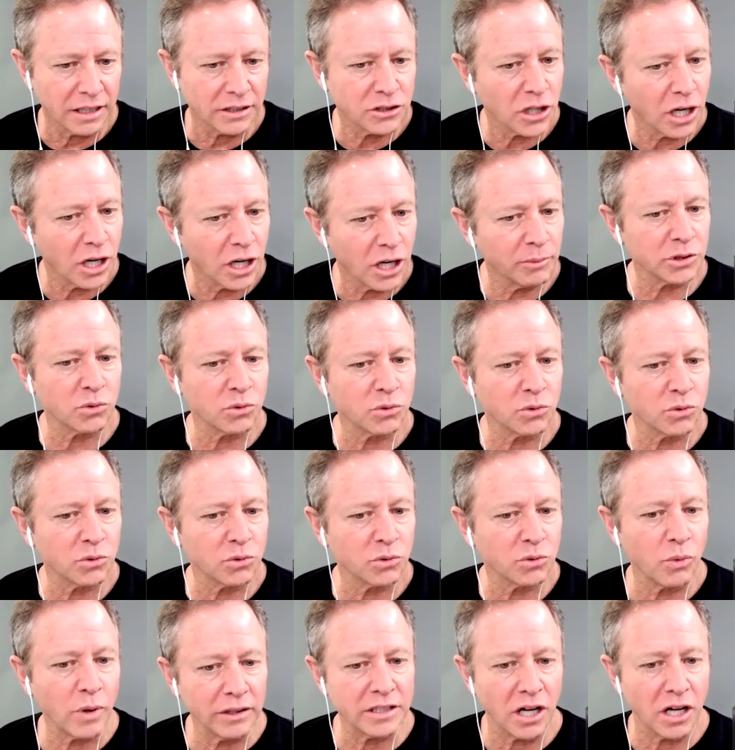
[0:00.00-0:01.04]
Uh, Chalmers
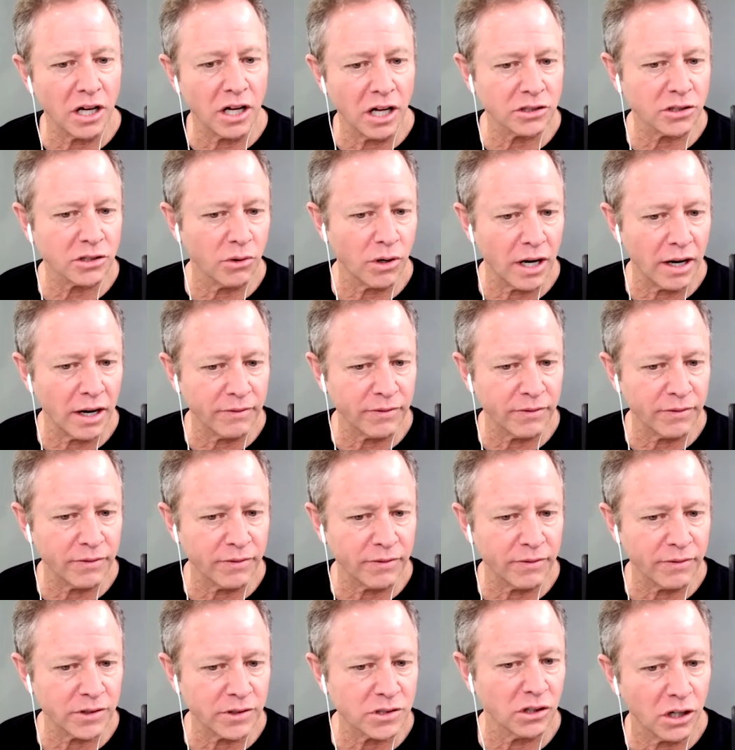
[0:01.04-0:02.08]
Wellness also
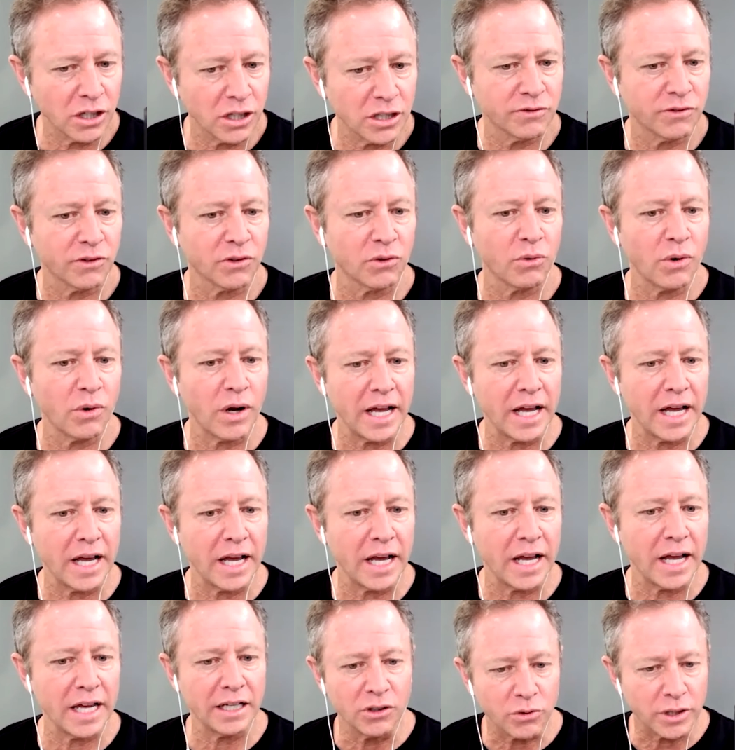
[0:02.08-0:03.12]
offers a large
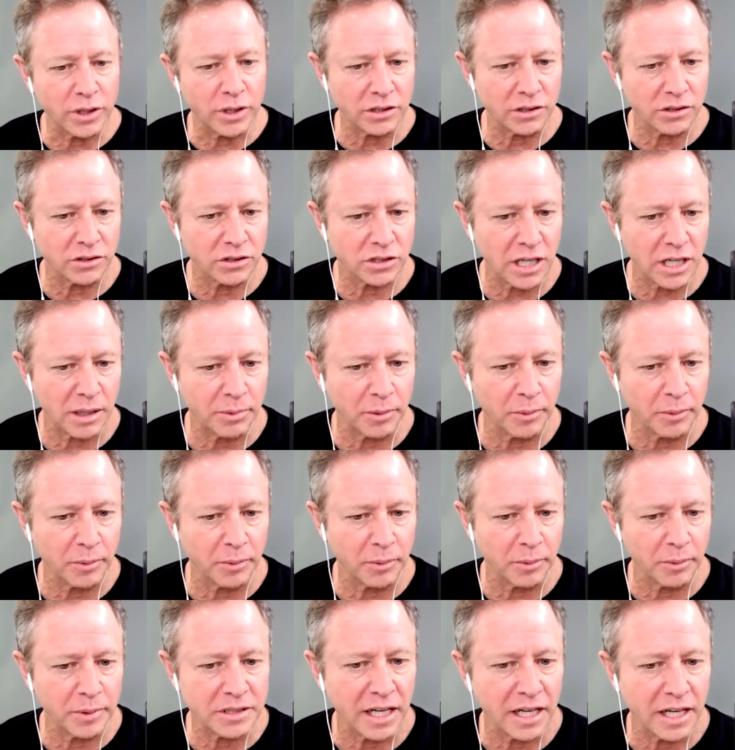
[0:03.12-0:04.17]
variety of nutritional
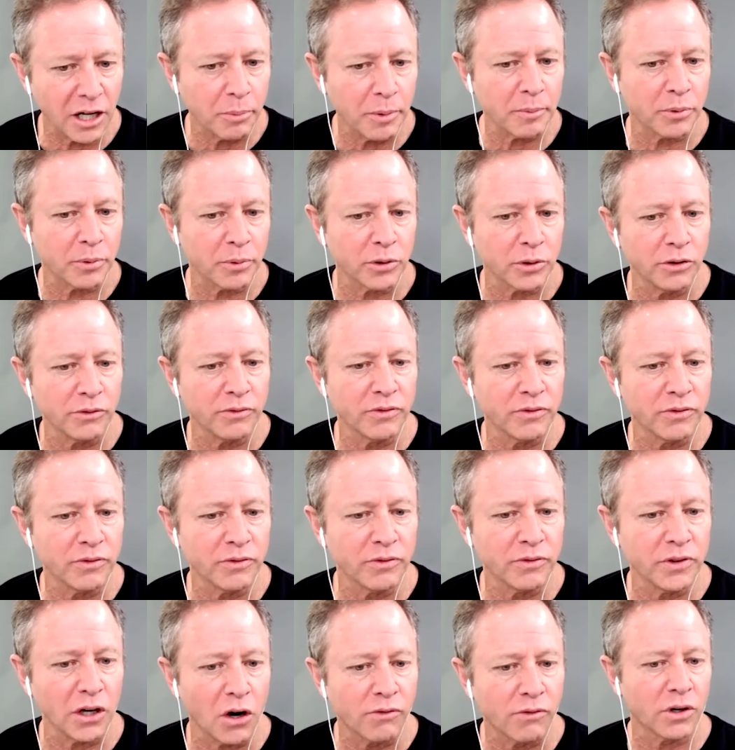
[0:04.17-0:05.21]
supplements to help
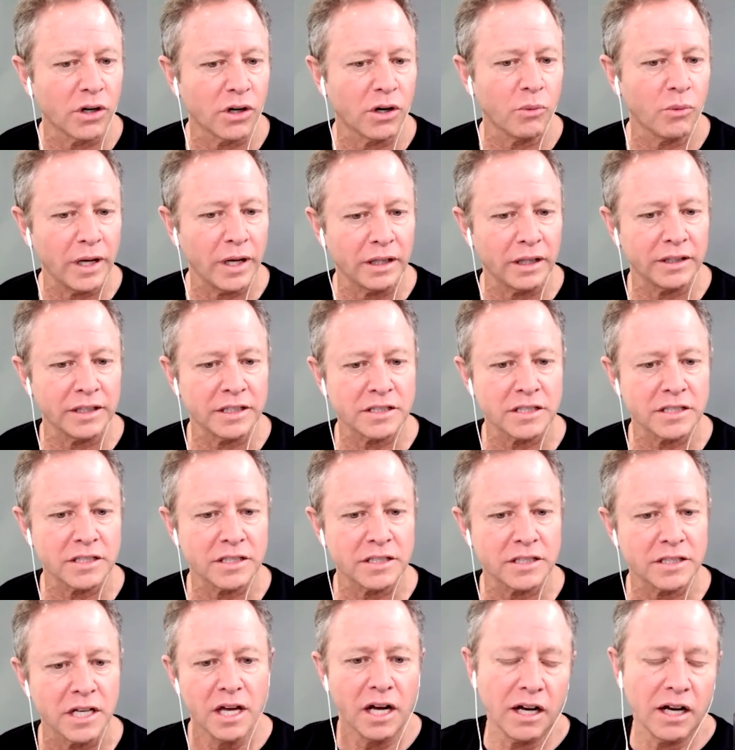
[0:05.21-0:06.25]
improve the overall
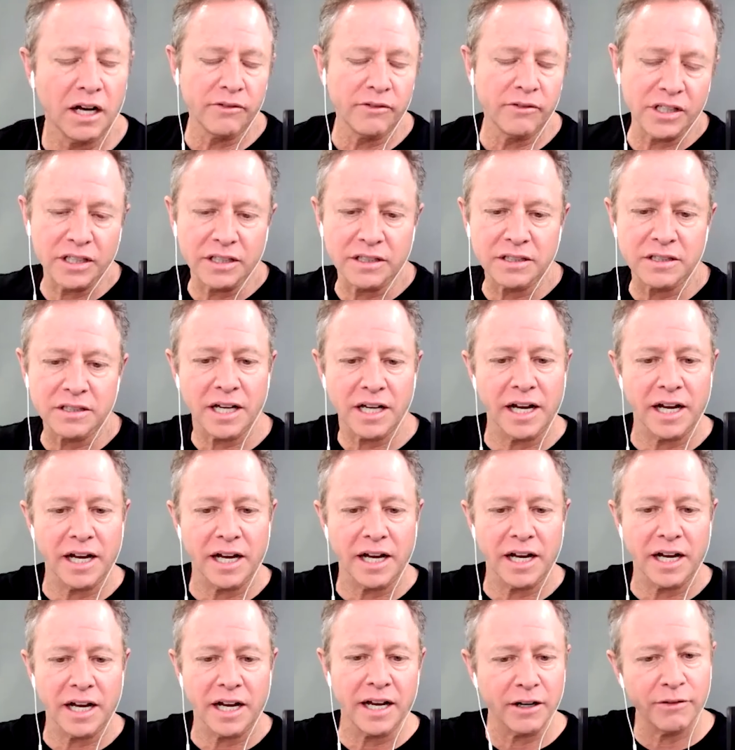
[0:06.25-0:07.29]
wellness of the
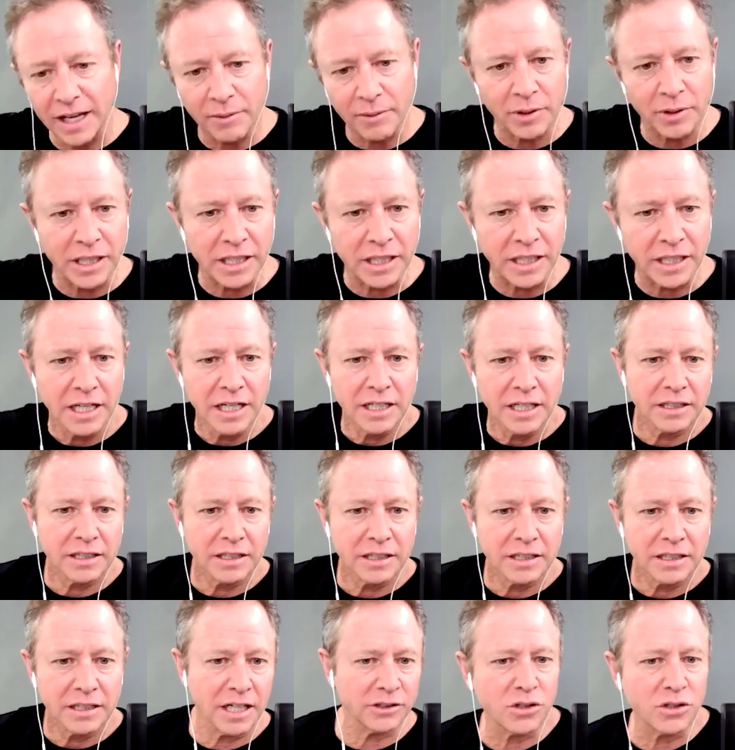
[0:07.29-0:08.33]
entire family.
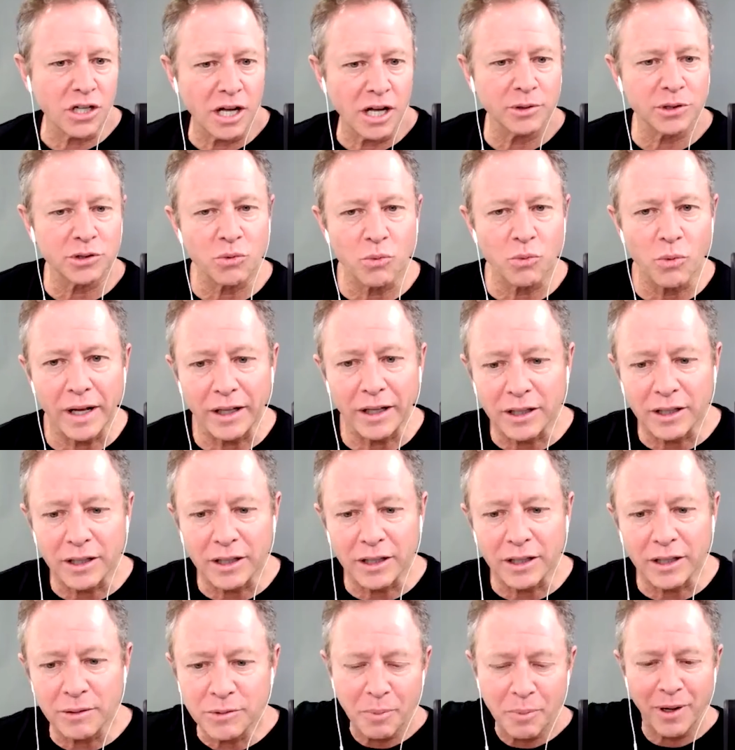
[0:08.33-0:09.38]
Doctor Chalmers,
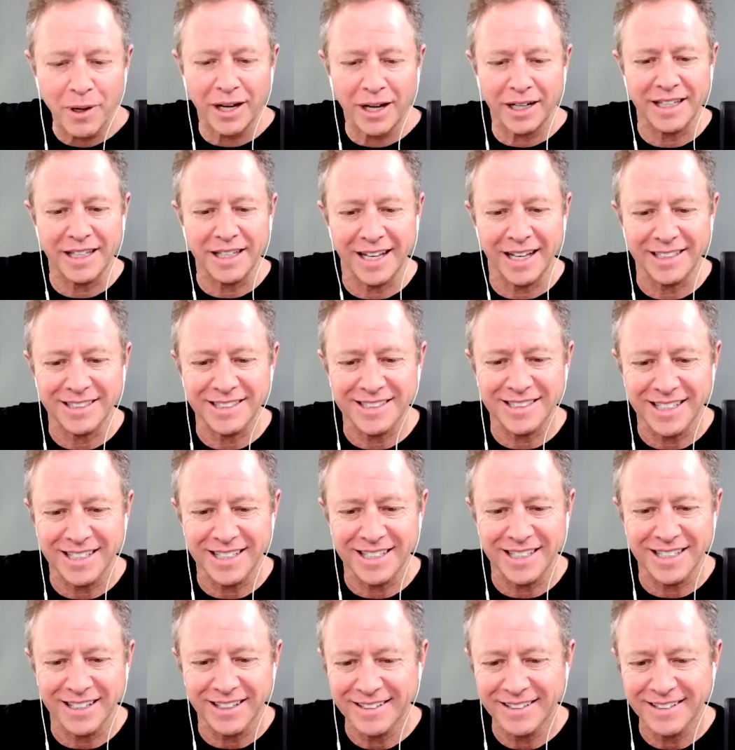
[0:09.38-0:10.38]
welcome to the podcast.